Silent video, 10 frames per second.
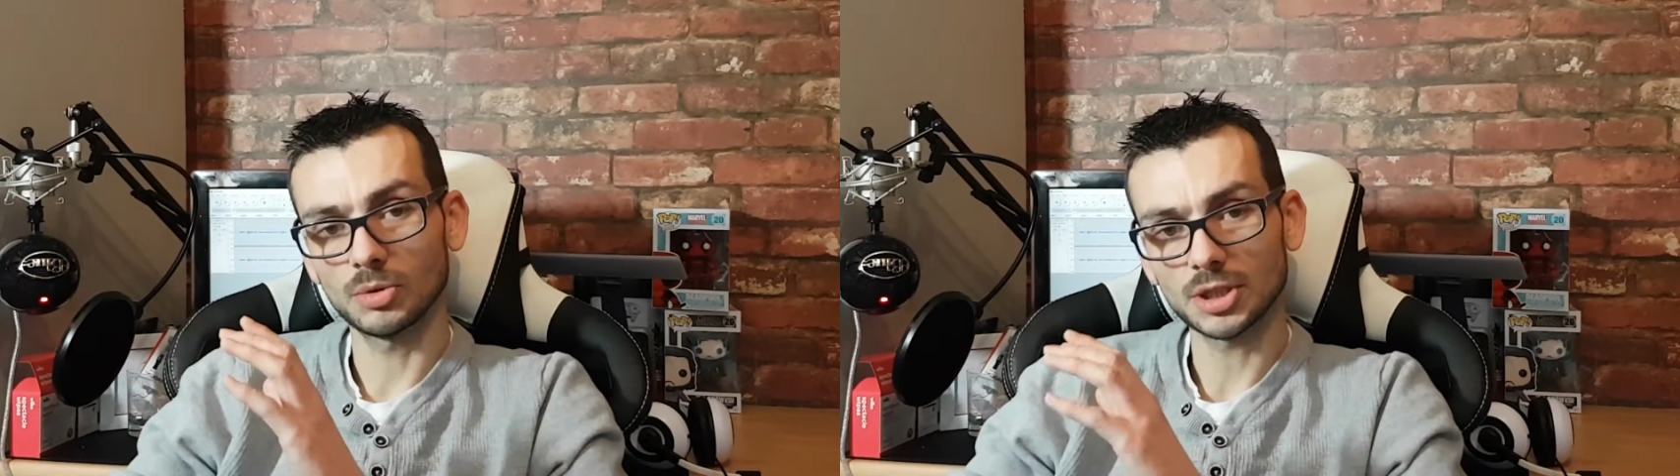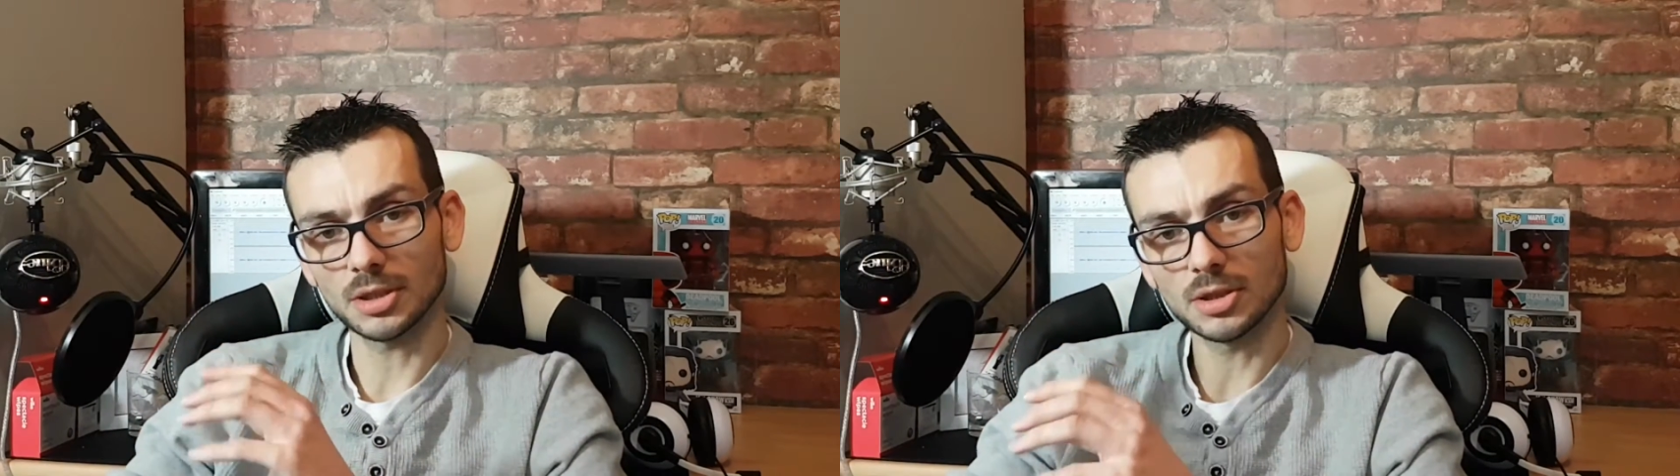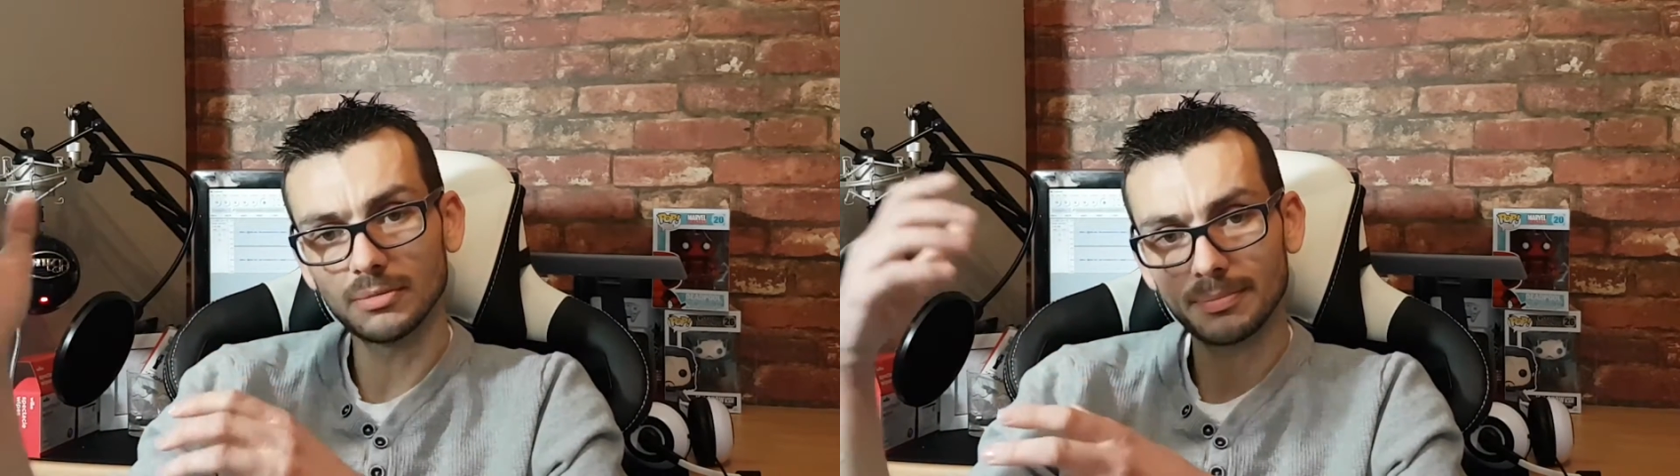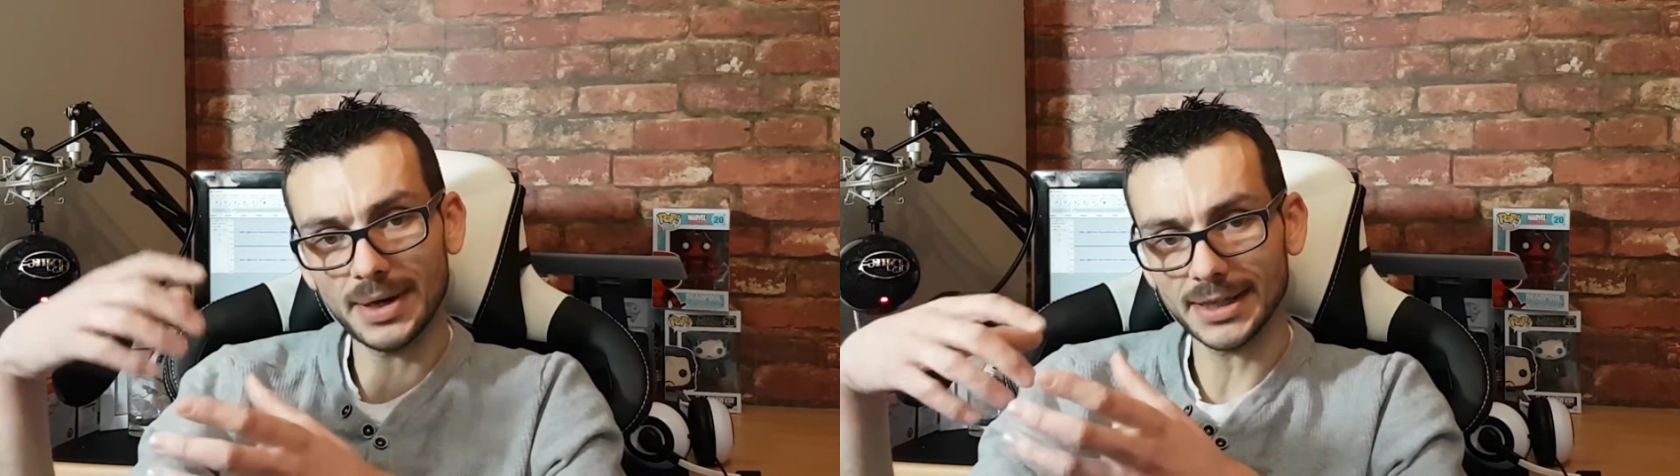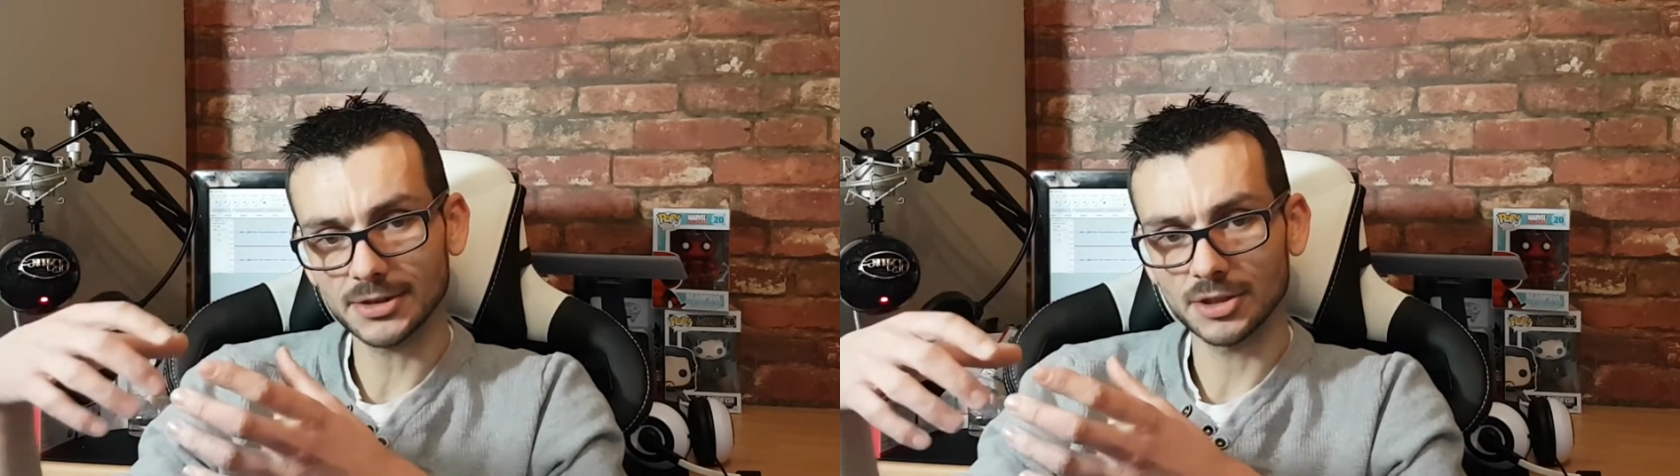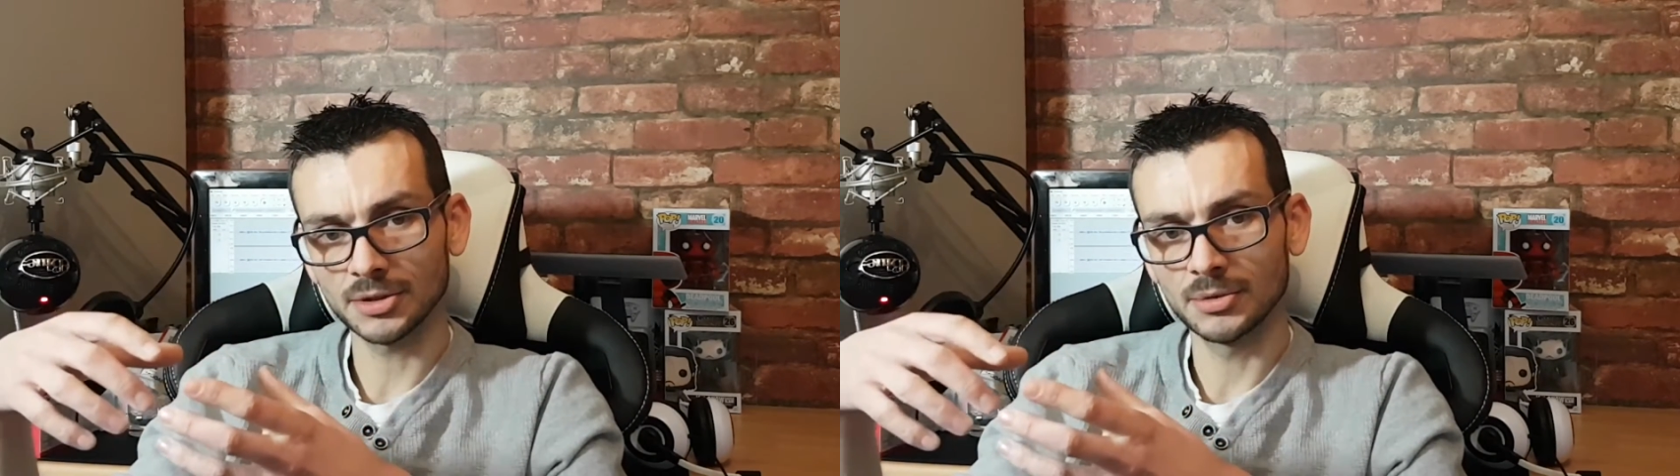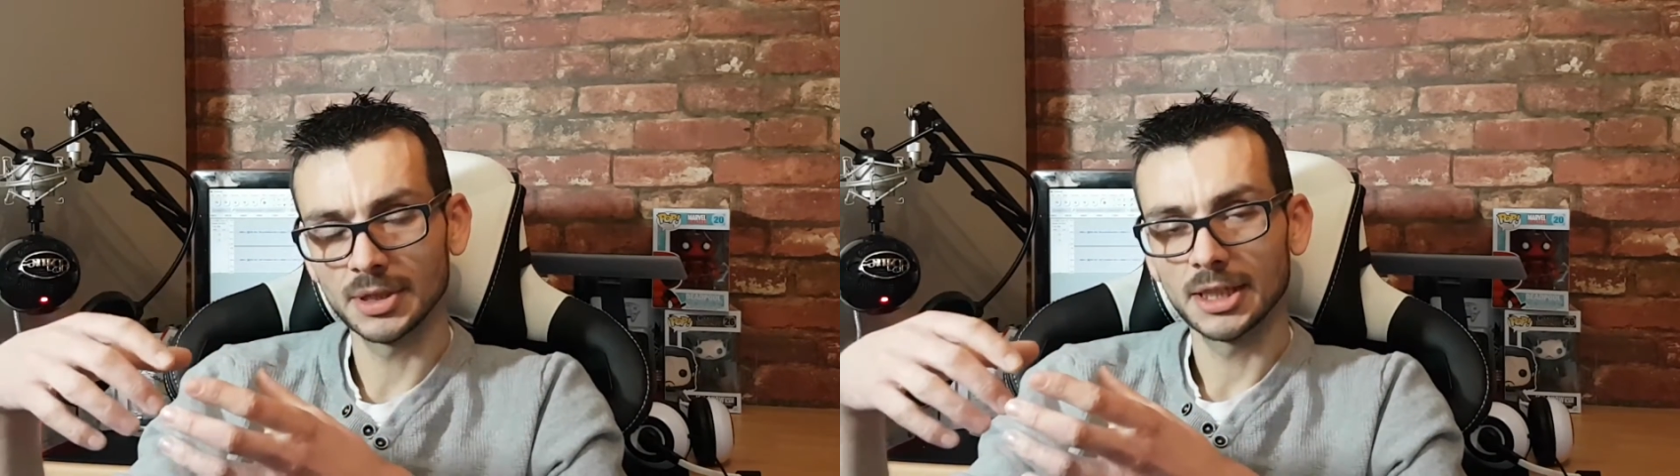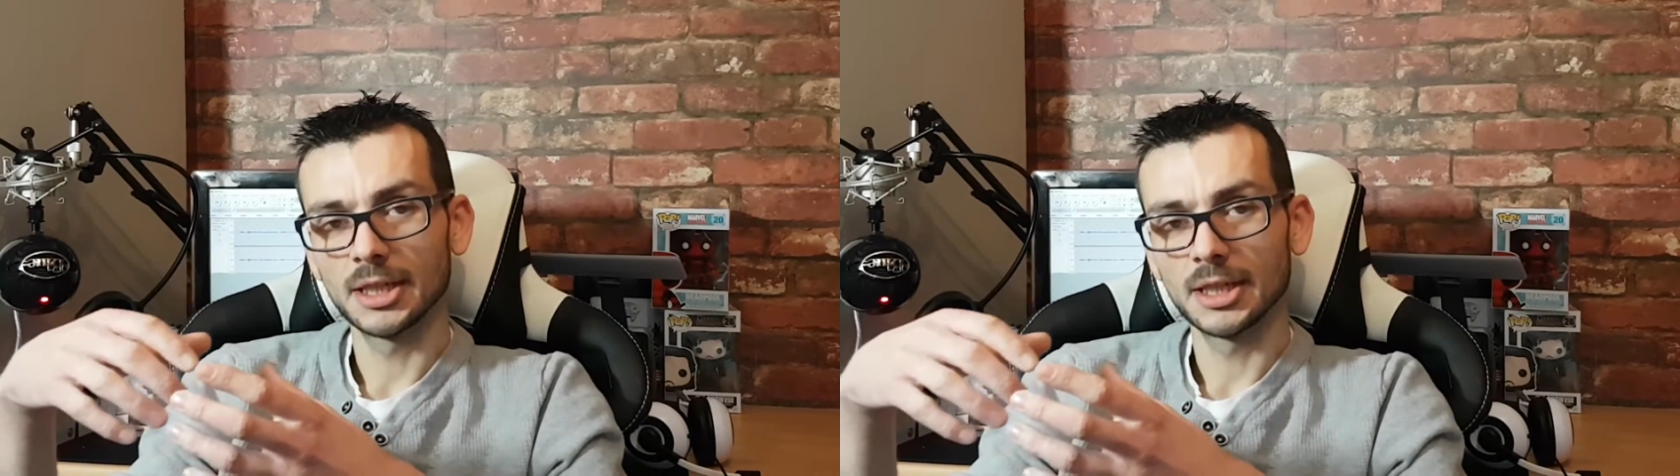which I'll come back to,